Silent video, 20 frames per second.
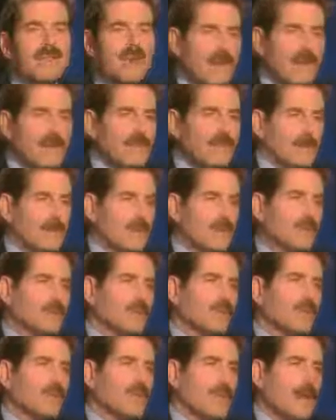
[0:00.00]
It's hard for
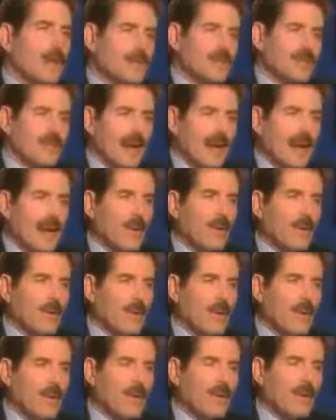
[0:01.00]
people to imagine
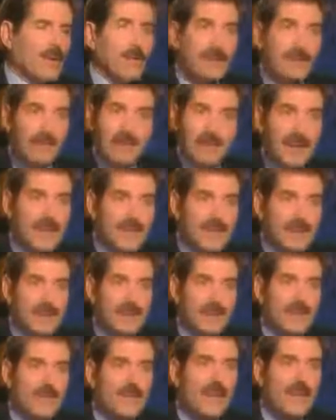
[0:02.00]
how the care could be
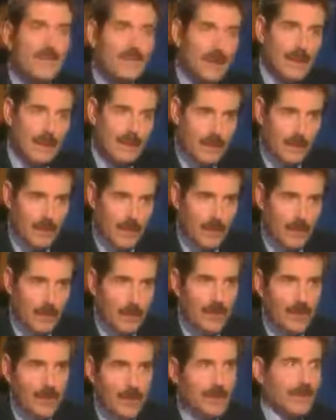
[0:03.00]
given without
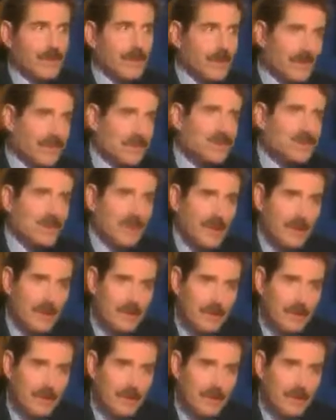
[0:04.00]
government once you're used